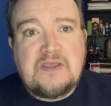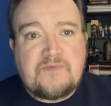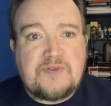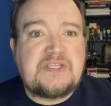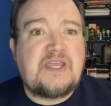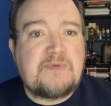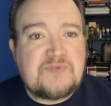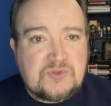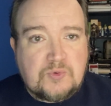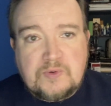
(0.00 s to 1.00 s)
for the type of
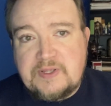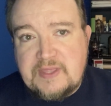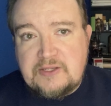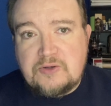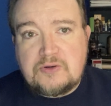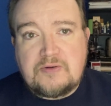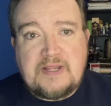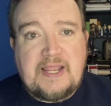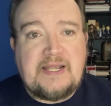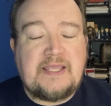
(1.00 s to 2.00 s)
story that you're
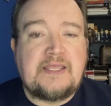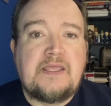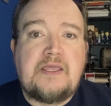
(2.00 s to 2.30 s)
creating,